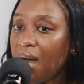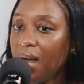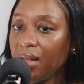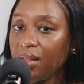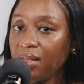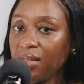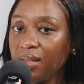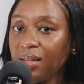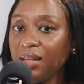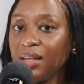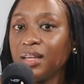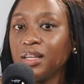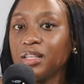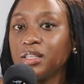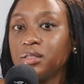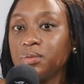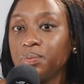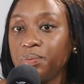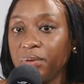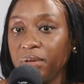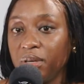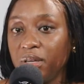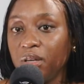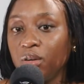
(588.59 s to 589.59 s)
I think
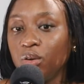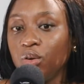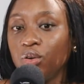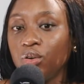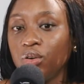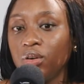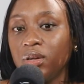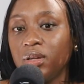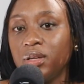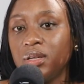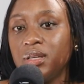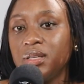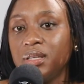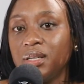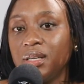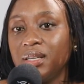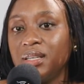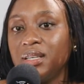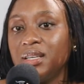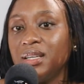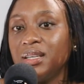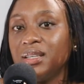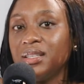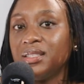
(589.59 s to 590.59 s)
it's pretty good.
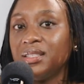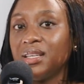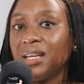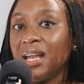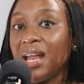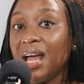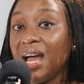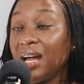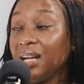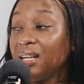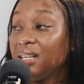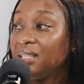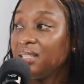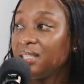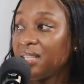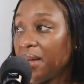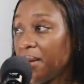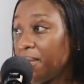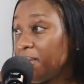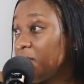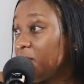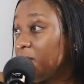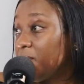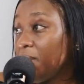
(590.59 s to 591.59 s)
It is an
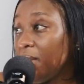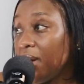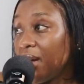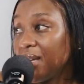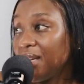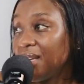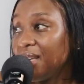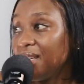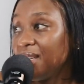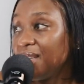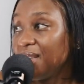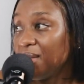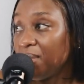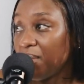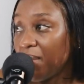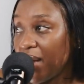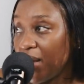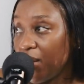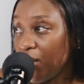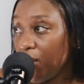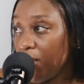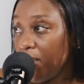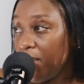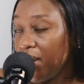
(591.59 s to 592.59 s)
untapped market, in
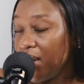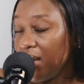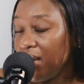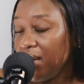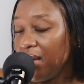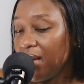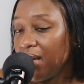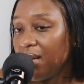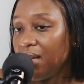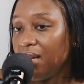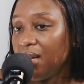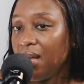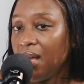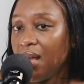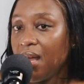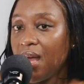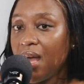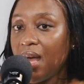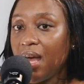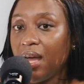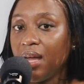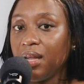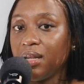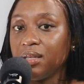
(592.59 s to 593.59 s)
my opinion.
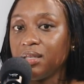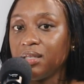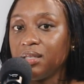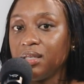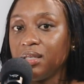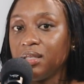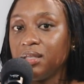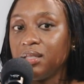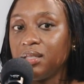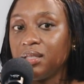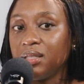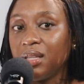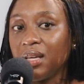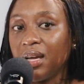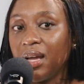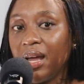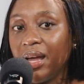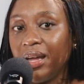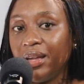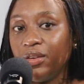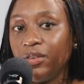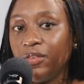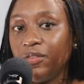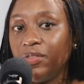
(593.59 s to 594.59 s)
And it's the
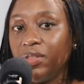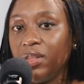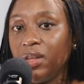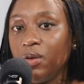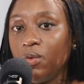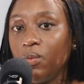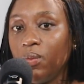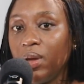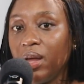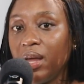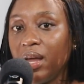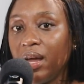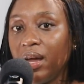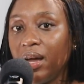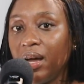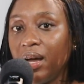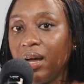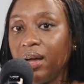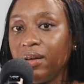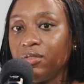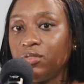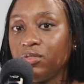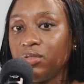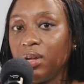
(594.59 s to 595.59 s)
kind of thing where
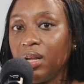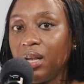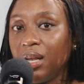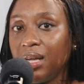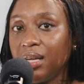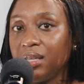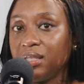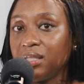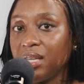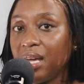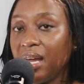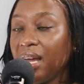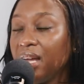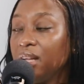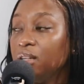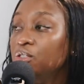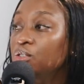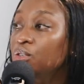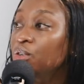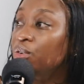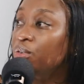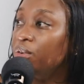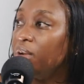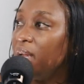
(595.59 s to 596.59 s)
I've realized I
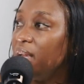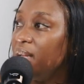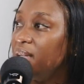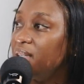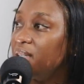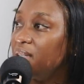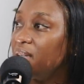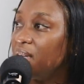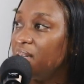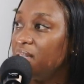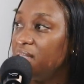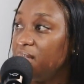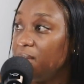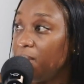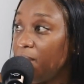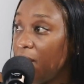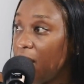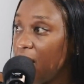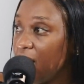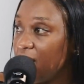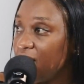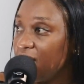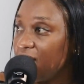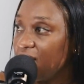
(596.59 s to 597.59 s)
had to create a
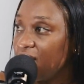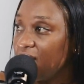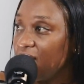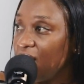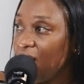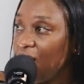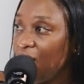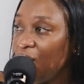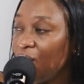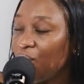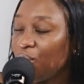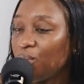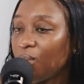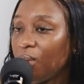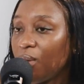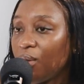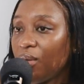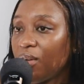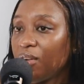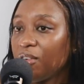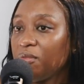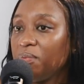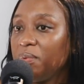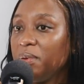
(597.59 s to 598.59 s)
demand.
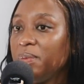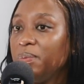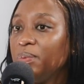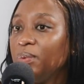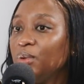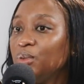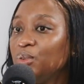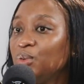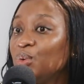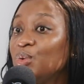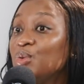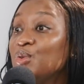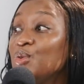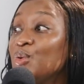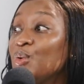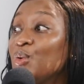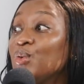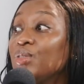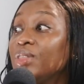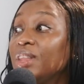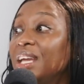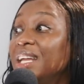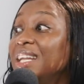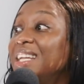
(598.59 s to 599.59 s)
So a lot of people don't
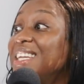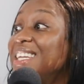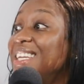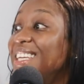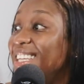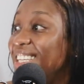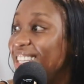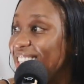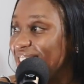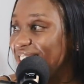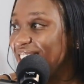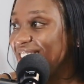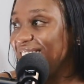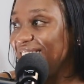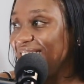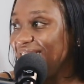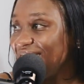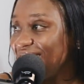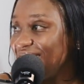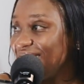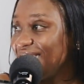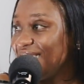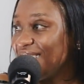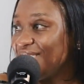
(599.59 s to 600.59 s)
know they need
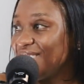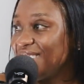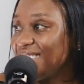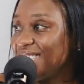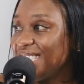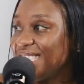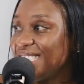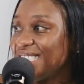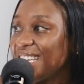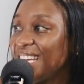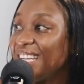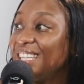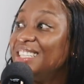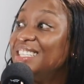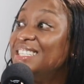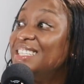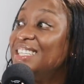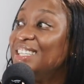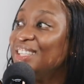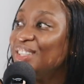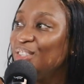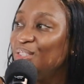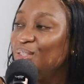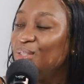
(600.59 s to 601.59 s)
aesthetic services
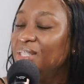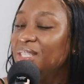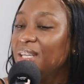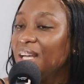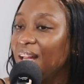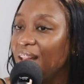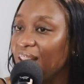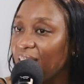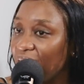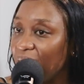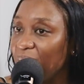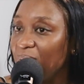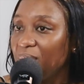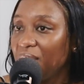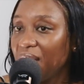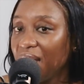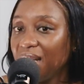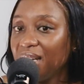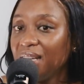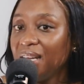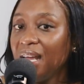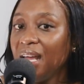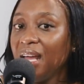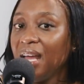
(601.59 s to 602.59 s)
until you tell them
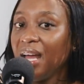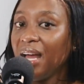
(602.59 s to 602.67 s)
that